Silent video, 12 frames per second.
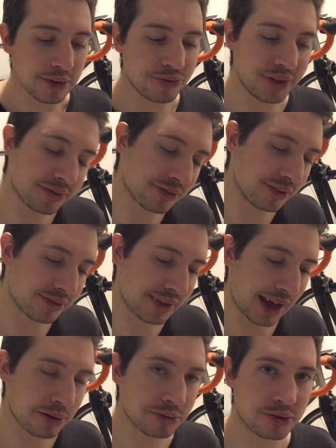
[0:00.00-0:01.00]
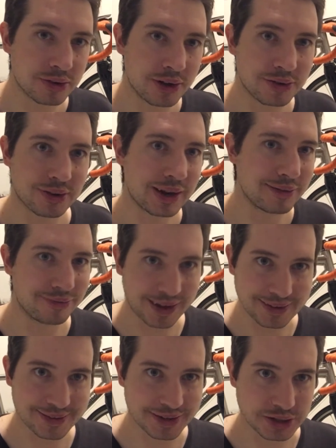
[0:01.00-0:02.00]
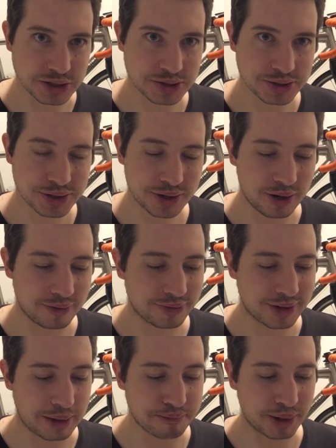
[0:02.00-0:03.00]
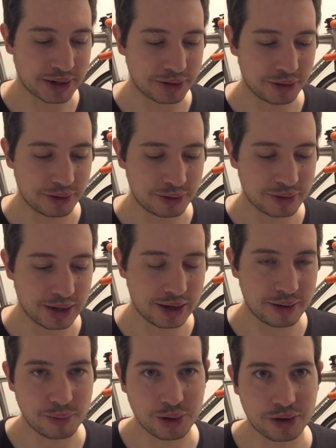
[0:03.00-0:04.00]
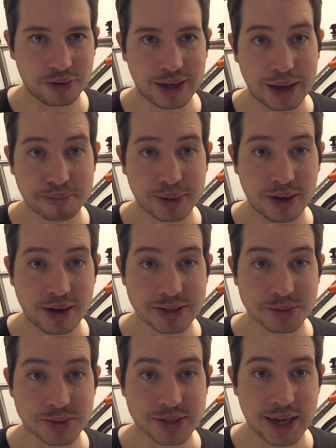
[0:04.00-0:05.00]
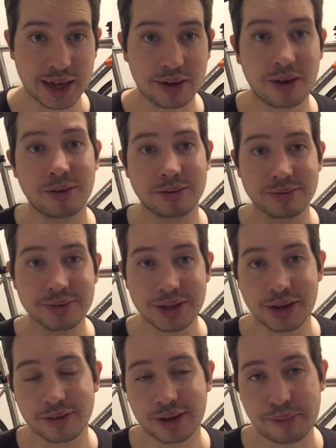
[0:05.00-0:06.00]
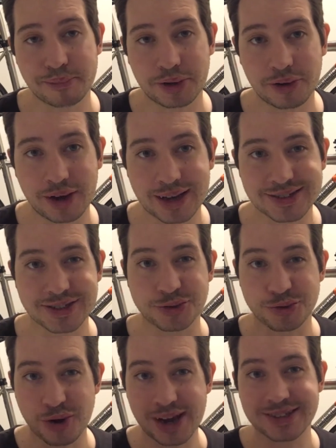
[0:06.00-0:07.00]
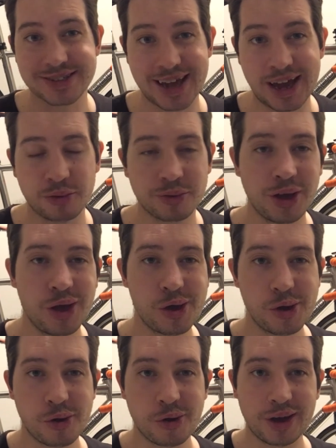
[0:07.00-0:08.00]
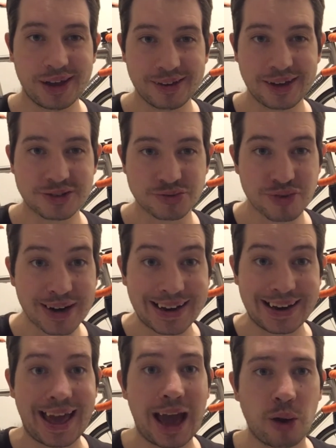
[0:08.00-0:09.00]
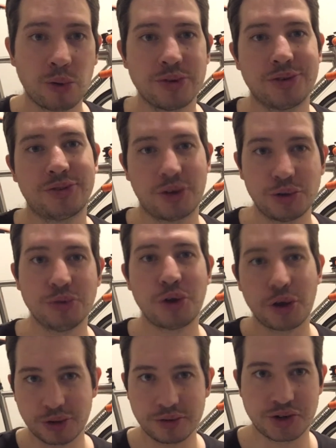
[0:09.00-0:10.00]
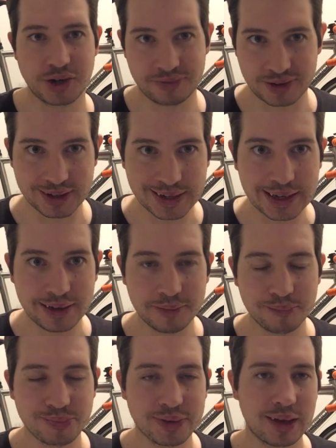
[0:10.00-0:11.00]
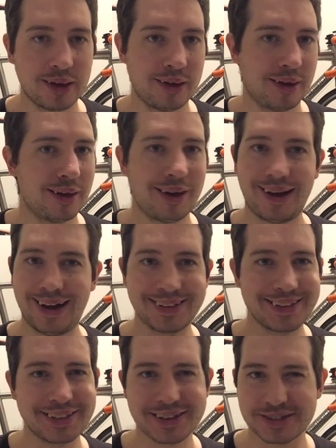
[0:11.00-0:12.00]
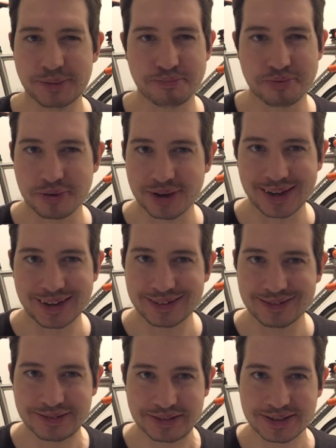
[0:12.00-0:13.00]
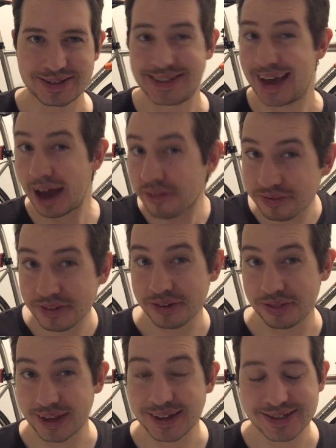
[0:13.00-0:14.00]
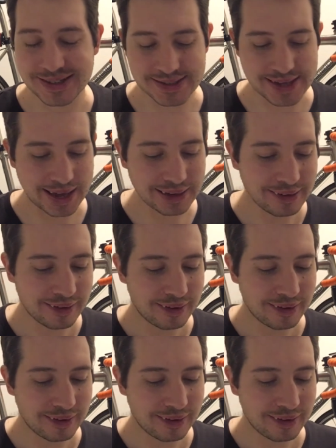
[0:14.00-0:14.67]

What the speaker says: This is touted as an advantage of Campagnolo. A lot of Campy guys will say, oh, you know, Campagnolo has this great sound. It's really loud, so you know you've shifted gear. I think that's a pretty daft thing to say,